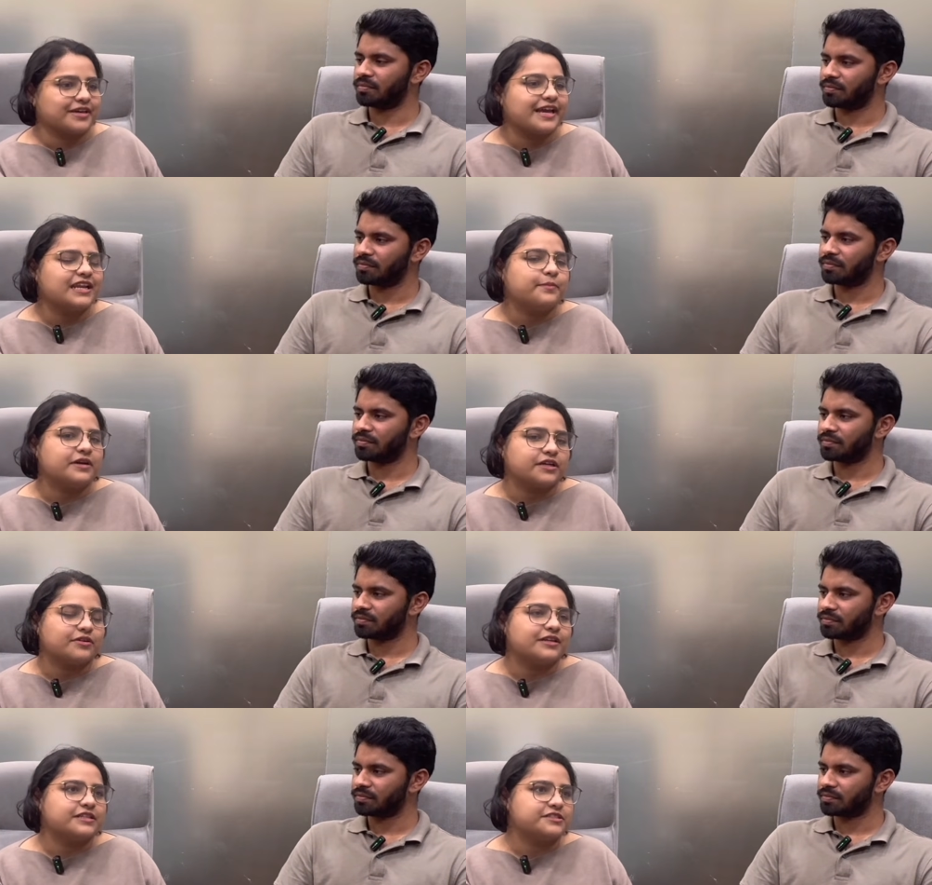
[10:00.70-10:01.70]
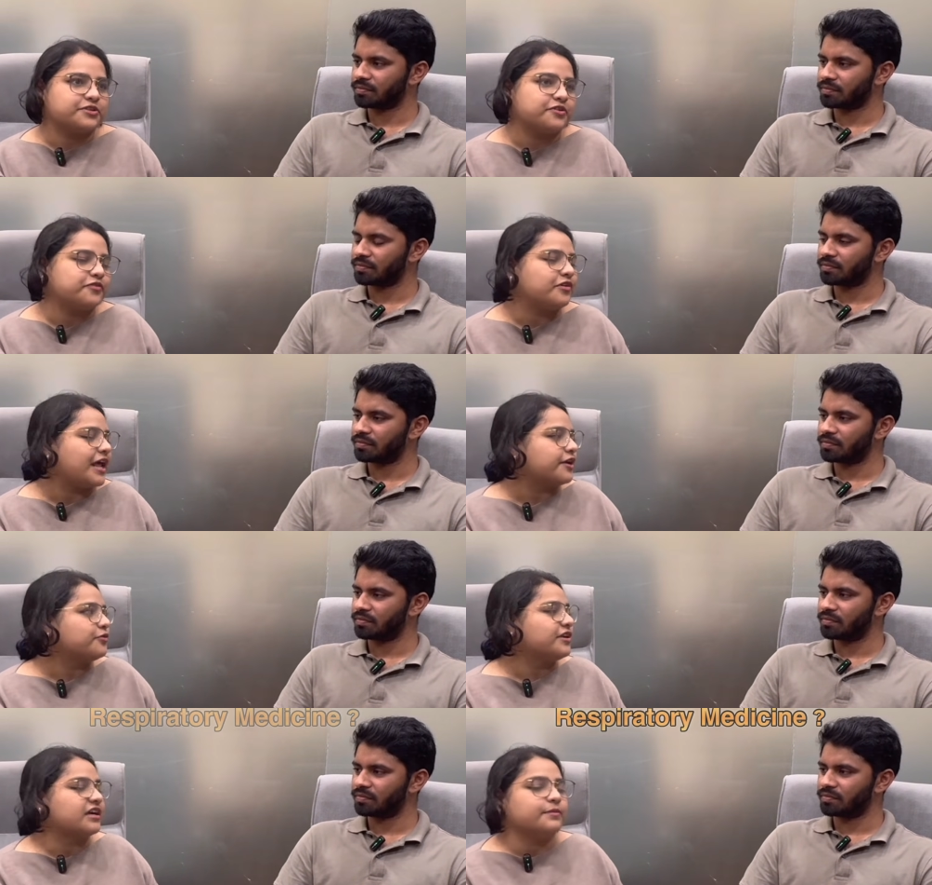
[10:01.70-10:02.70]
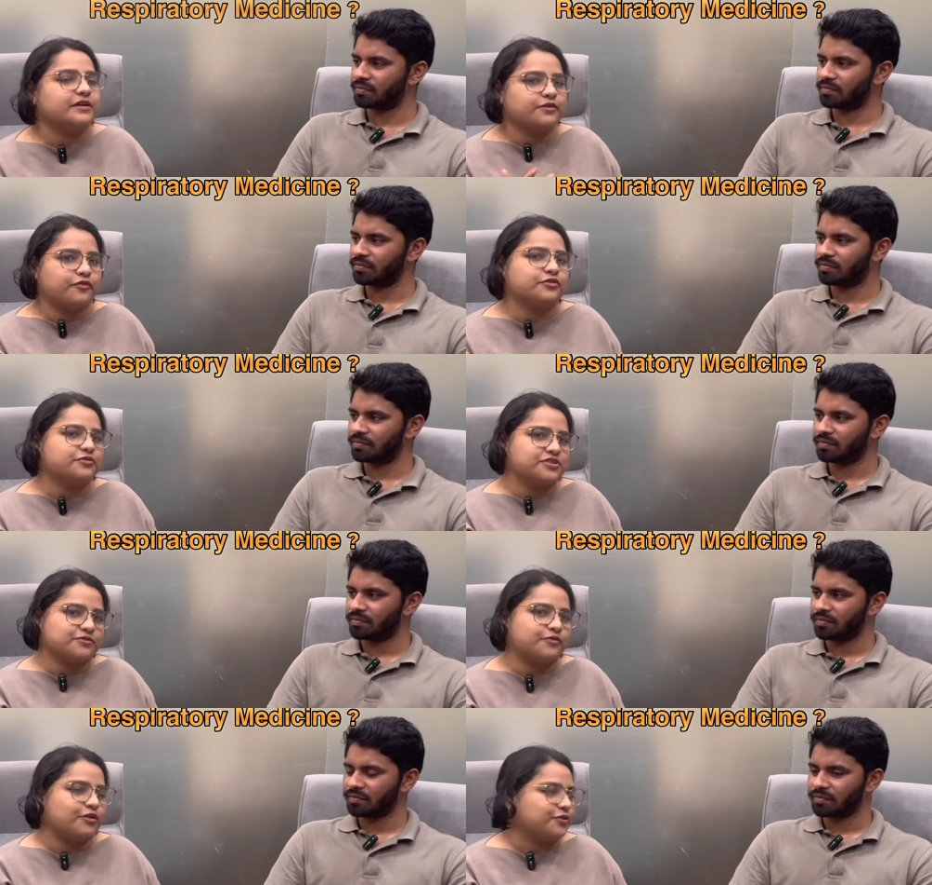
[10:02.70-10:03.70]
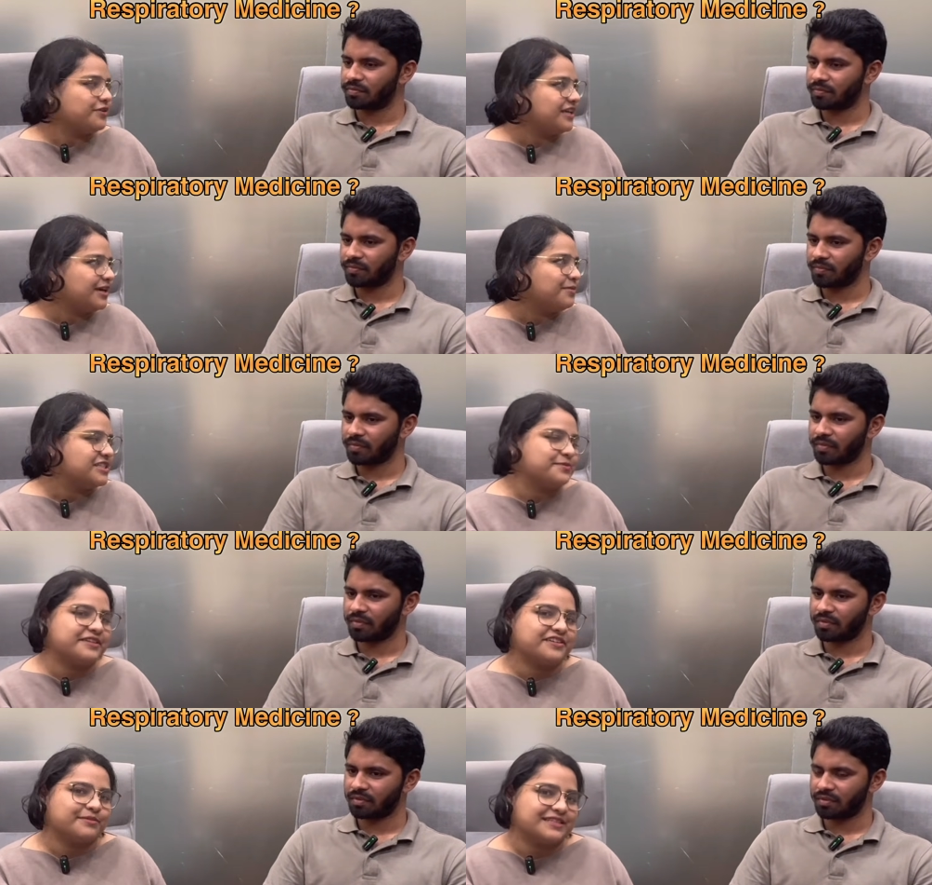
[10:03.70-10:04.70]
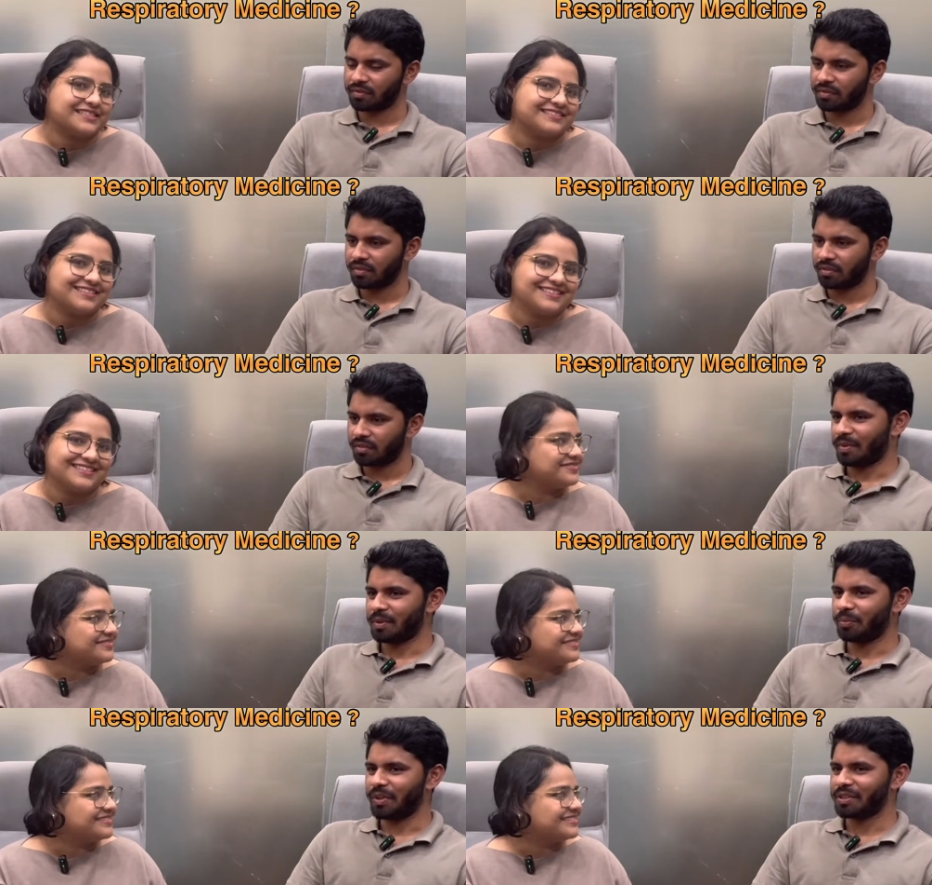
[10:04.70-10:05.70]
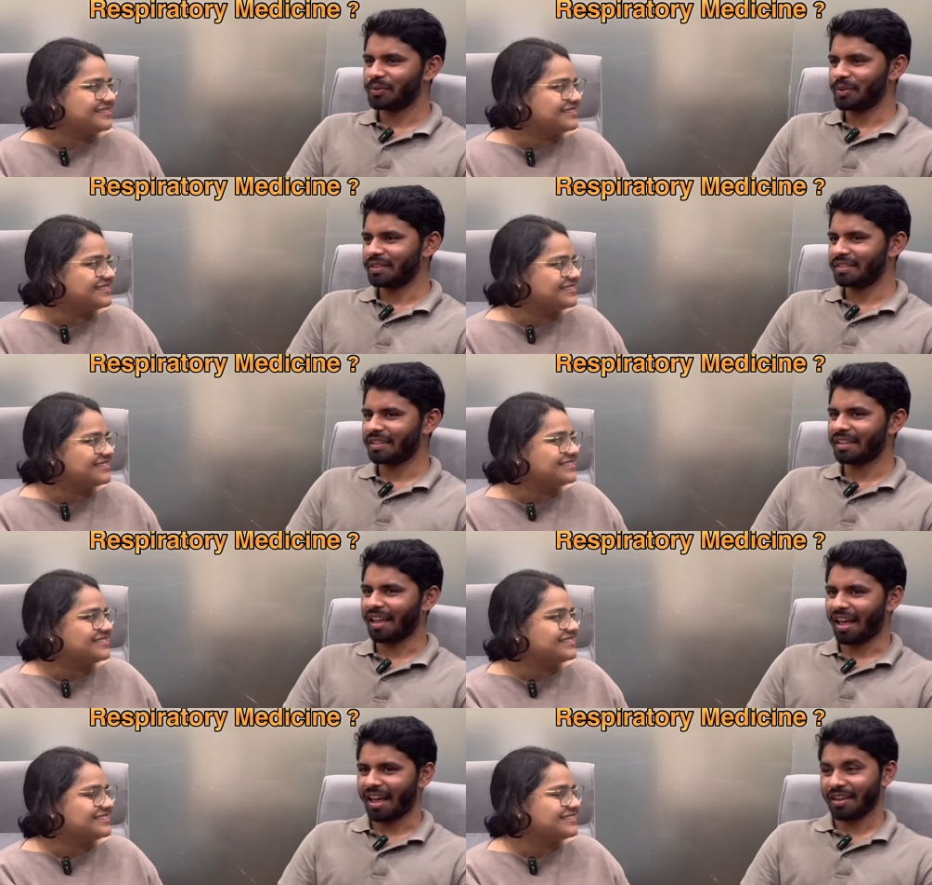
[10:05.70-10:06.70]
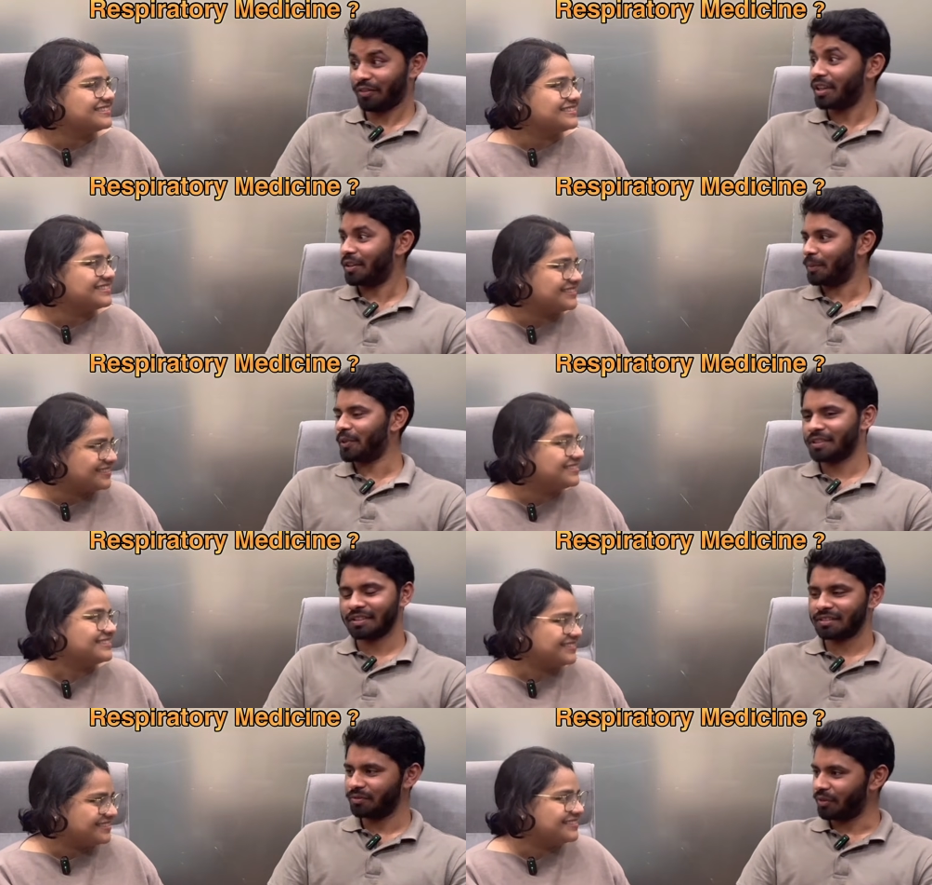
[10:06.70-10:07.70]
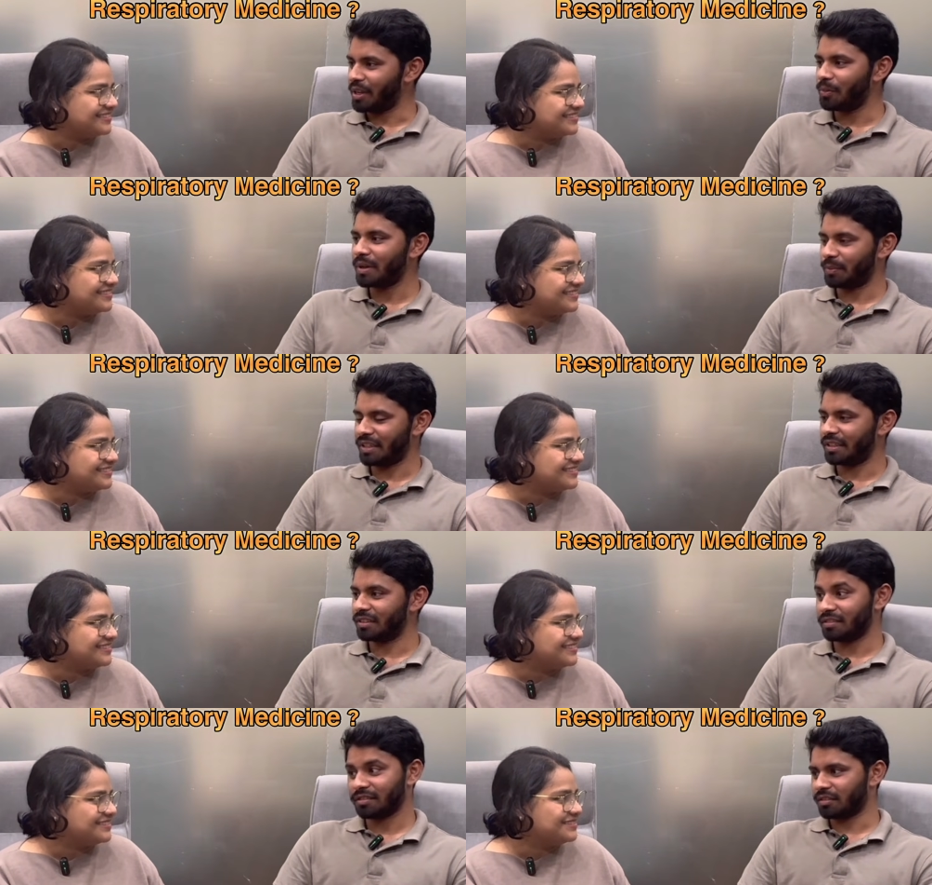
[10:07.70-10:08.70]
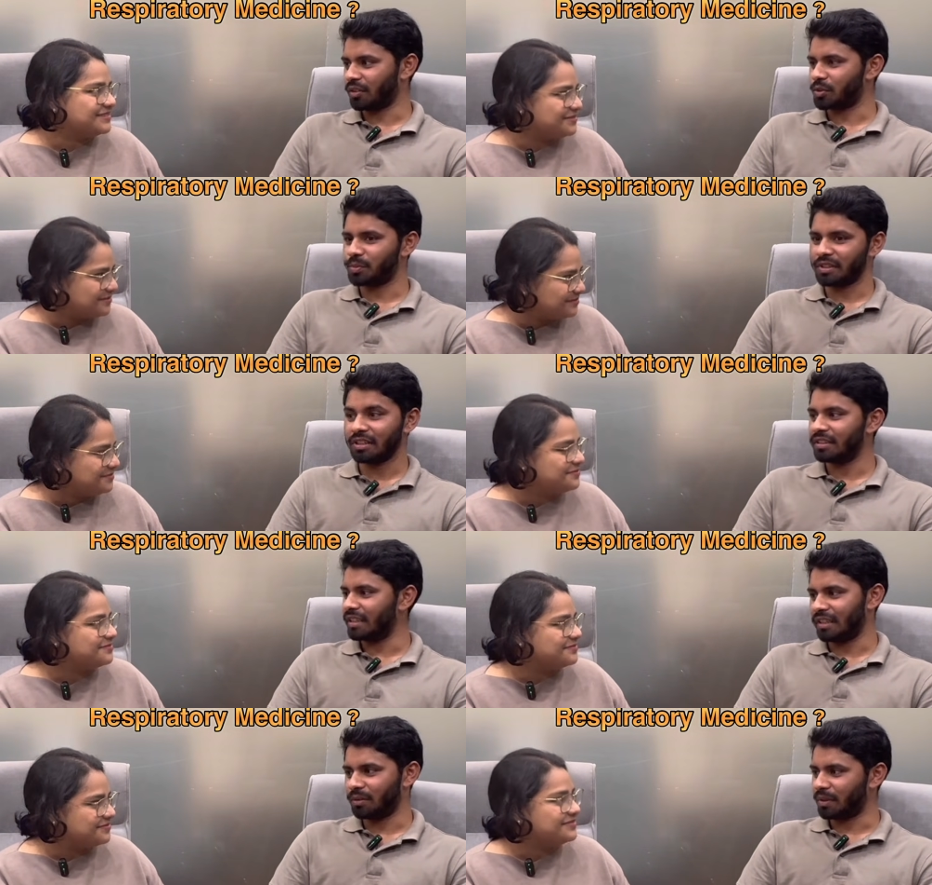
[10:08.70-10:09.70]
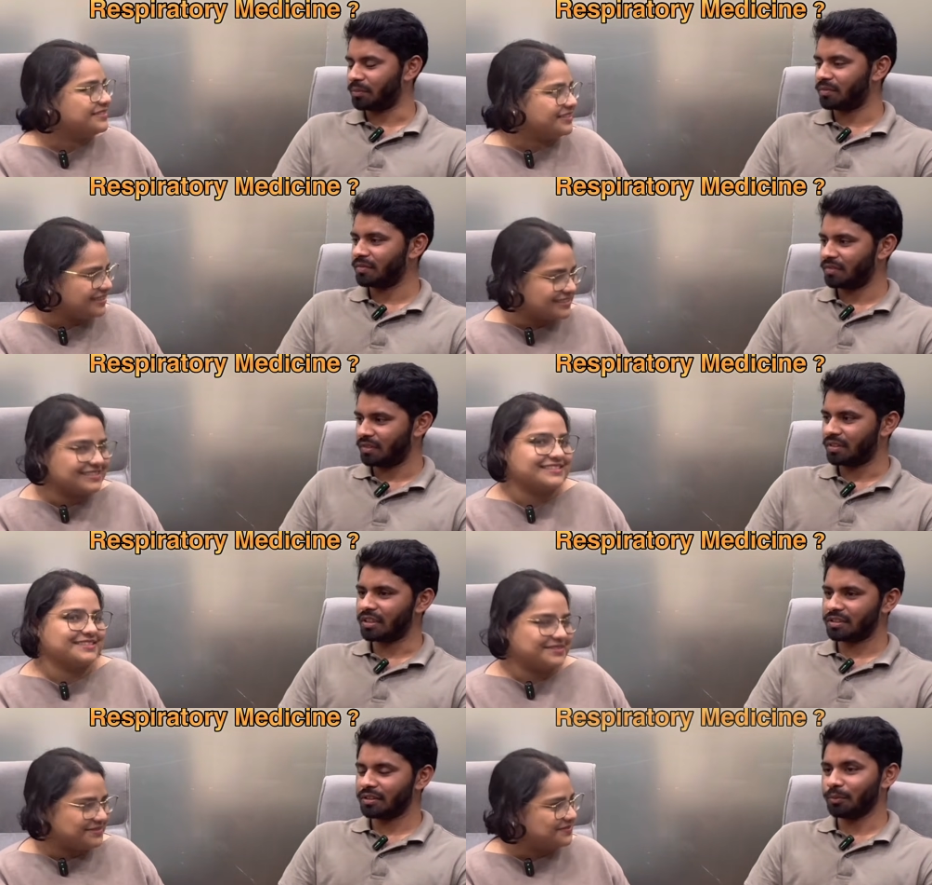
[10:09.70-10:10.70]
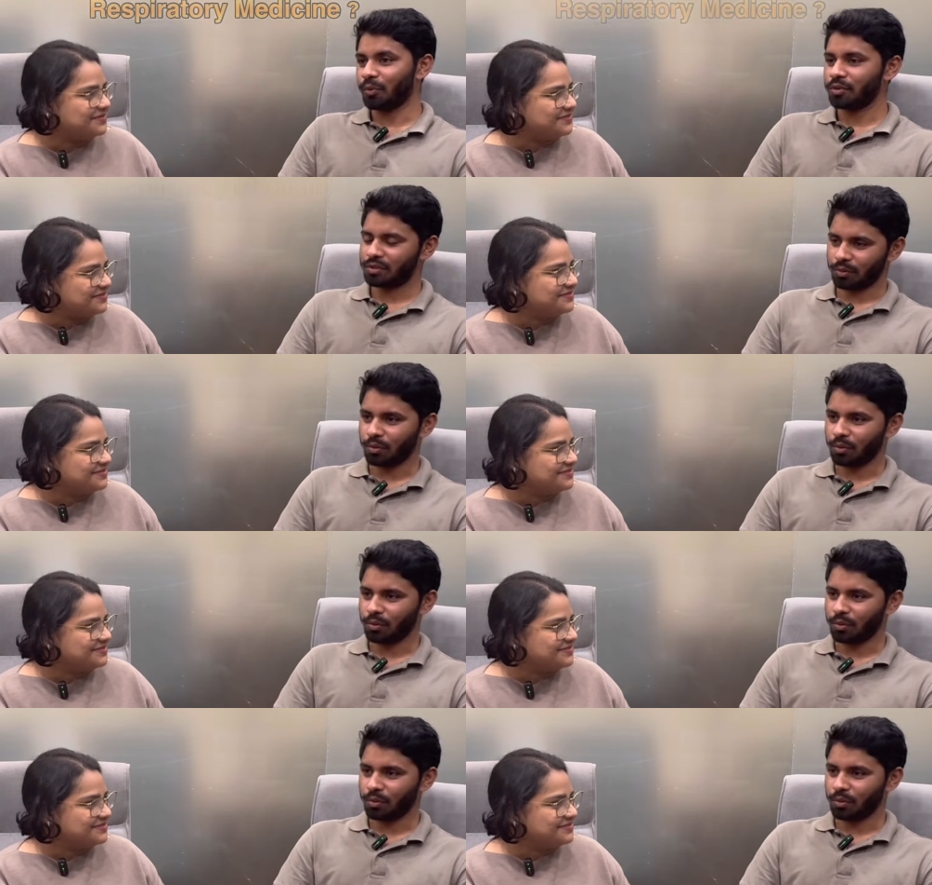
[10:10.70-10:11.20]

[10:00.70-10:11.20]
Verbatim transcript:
Speaker 1: okay, any particular institute you would like to recommend for those who want to take up respiratory medicine?
Speaker 2: And the best one I have heard about is Vallabhbhai Patel Hospital in Delhi, ma'am.
Speaker 1: Yes.
Speaker 2: That is the most